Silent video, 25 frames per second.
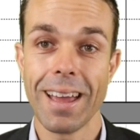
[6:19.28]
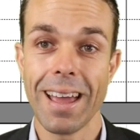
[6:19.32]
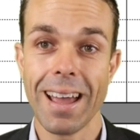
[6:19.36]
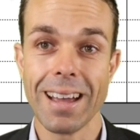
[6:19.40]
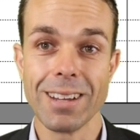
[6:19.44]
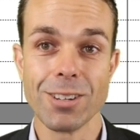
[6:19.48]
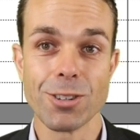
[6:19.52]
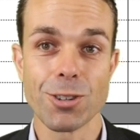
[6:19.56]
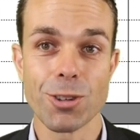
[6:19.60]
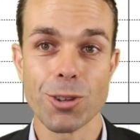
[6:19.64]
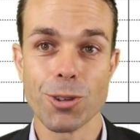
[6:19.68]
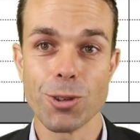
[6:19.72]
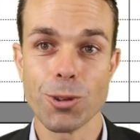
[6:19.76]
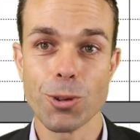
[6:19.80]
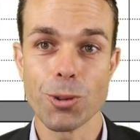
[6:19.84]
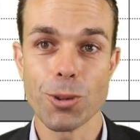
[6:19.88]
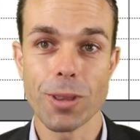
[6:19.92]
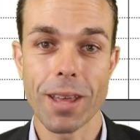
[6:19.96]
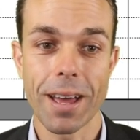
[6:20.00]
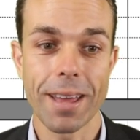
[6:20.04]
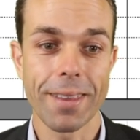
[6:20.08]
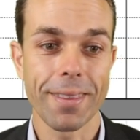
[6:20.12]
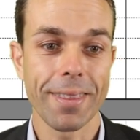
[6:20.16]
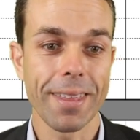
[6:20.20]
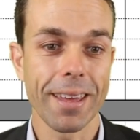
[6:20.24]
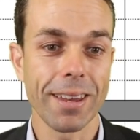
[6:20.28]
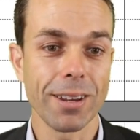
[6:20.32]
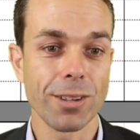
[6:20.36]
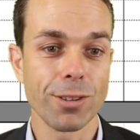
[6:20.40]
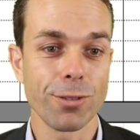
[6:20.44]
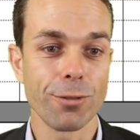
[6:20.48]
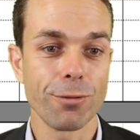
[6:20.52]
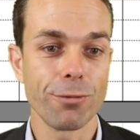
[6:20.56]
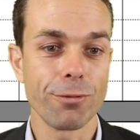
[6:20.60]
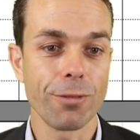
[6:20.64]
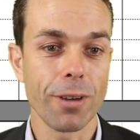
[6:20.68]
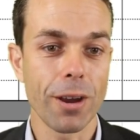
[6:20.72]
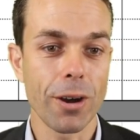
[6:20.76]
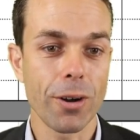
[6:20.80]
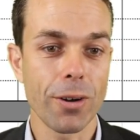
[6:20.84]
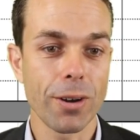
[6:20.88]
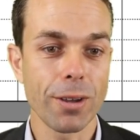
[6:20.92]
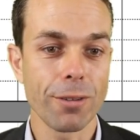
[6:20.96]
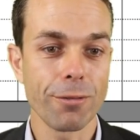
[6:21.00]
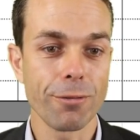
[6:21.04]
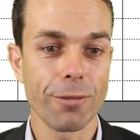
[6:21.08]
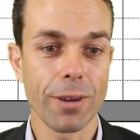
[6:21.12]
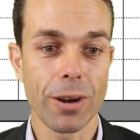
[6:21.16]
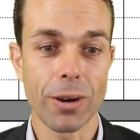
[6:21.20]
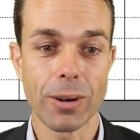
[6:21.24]
And to do that, that is
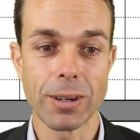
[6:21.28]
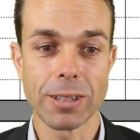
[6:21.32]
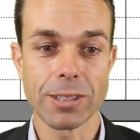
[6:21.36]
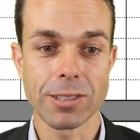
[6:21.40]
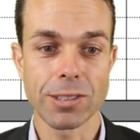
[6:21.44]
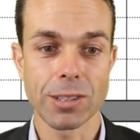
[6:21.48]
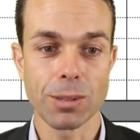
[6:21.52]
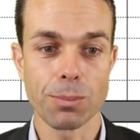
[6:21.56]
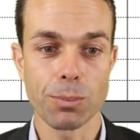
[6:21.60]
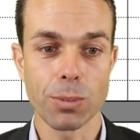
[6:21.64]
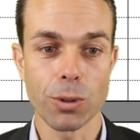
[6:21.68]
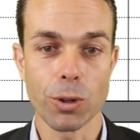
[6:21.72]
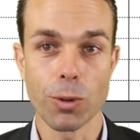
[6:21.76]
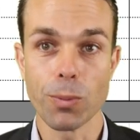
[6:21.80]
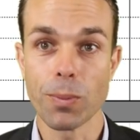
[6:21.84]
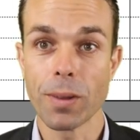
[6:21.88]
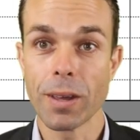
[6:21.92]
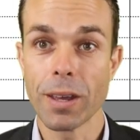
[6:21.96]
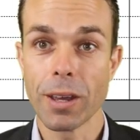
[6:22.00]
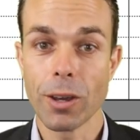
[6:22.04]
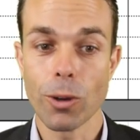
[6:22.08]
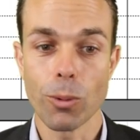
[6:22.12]
very, very simple.